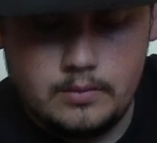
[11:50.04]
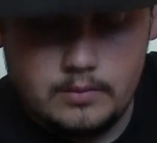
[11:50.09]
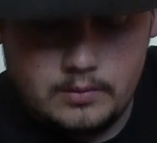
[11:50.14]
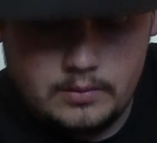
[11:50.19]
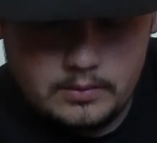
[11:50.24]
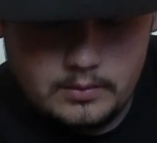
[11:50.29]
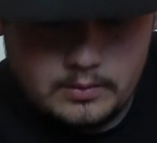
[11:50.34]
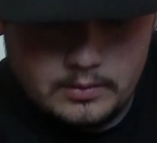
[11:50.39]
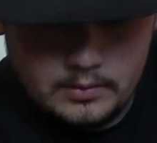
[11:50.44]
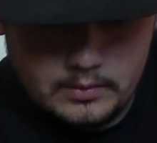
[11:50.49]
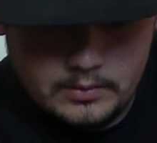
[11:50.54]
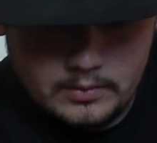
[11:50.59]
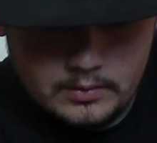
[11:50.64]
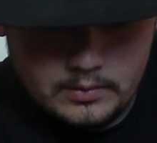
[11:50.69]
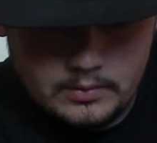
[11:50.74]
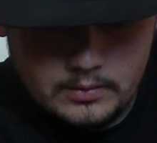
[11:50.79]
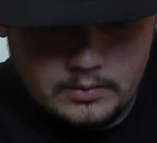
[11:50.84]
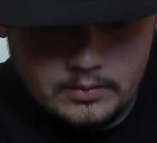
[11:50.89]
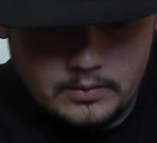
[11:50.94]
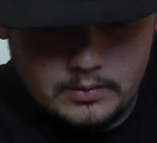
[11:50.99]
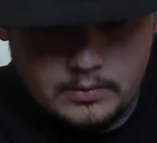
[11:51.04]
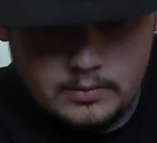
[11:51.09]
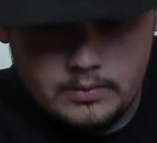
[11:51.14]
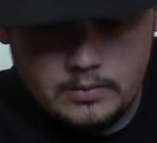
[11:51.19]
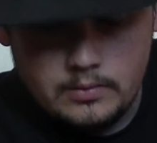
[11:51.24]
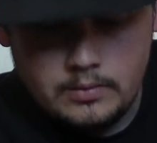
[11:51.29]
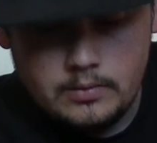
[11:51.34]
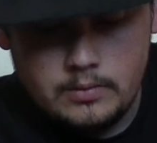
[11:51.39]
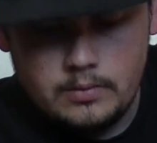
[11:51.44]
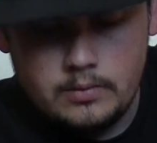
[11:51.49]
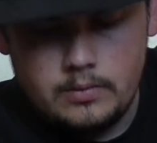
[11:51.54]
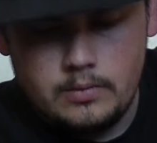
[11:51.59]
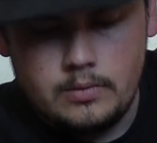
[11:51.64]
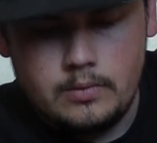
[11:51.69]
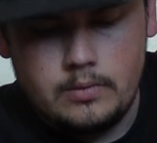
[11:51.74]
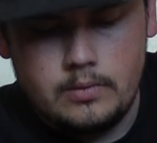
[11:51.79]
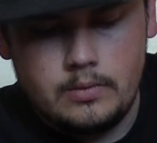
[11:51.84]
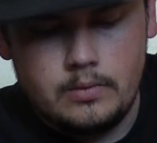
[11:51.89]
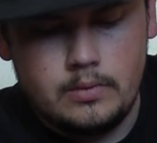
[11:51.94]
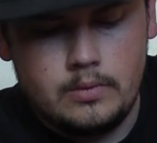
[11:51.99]

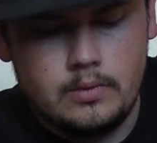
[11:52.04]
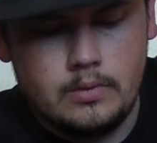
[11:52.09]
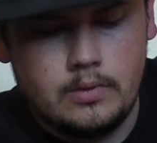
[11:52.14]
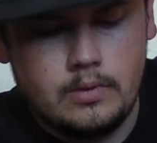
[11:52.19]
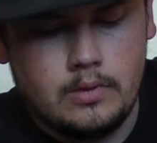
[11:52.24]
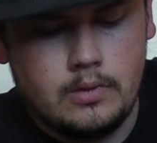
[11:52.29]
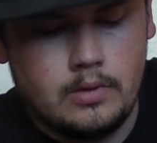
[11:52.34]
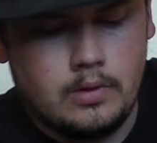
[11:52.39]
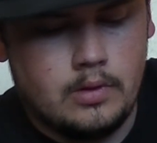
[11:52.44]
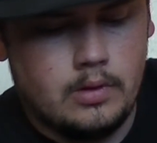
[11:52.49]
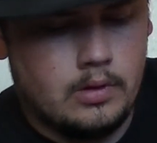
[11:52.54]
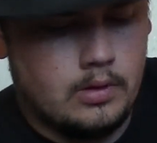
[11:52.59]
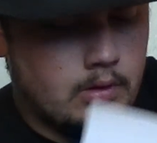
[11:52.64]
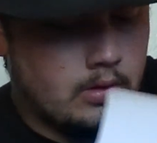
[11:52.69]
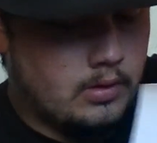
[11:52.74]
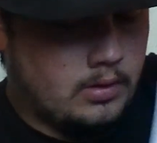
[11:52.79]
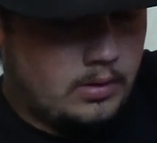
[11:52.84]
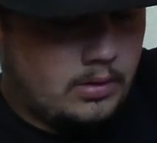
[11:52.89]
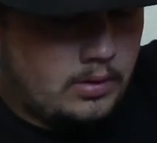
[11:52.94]
(silence)